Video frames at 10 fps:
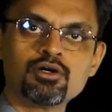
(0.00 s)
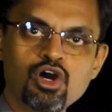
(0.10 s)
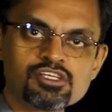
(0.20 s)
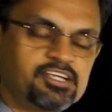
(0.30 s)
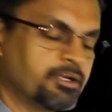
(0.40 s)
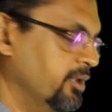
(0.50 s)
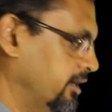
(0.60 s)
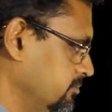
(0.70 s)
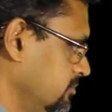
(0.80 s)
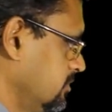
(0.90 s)
cost
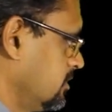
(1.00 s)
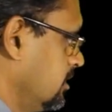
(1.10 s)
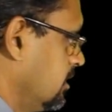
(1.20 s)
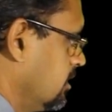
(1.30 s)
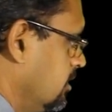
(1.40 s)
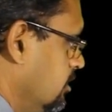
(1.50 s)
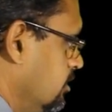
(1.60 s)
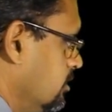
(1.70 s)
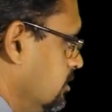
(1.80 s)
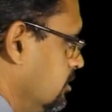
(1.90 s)
statement.
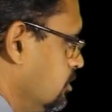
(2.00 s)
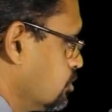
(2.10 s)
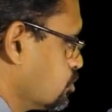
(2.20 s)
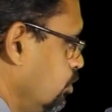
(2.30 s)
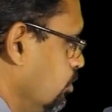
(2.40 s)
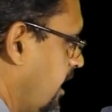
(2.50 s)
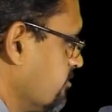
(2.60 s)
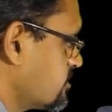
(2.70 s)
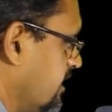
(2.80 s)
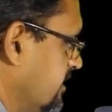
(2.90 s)
So you
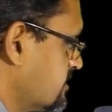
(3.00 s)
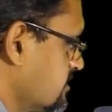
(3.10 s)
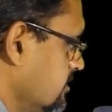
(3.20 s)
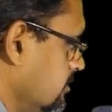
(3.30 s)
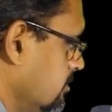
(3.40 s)
have sales